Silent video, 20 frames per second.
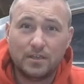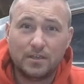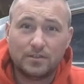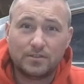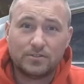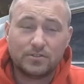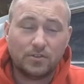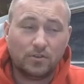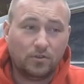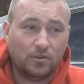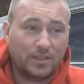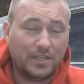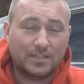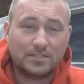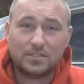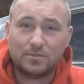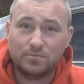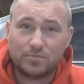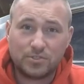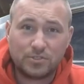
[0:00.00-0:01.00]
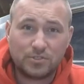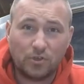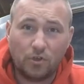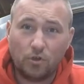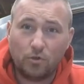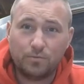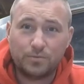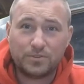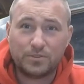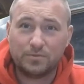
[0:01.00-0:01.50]
so get some
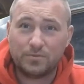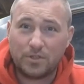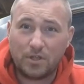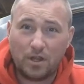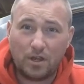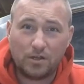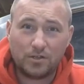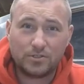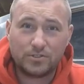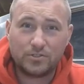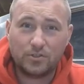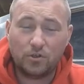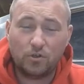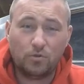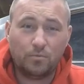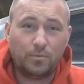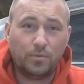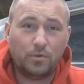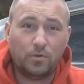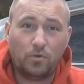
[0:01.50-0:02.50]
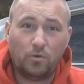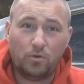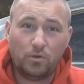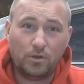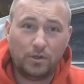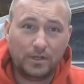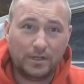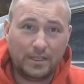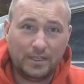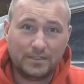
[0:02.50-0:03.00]
soap, some car soap,
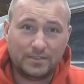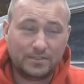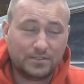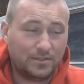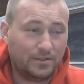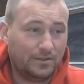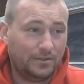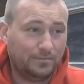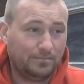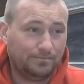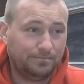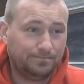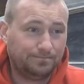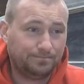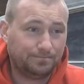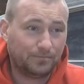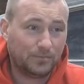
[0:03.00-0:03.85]
or get some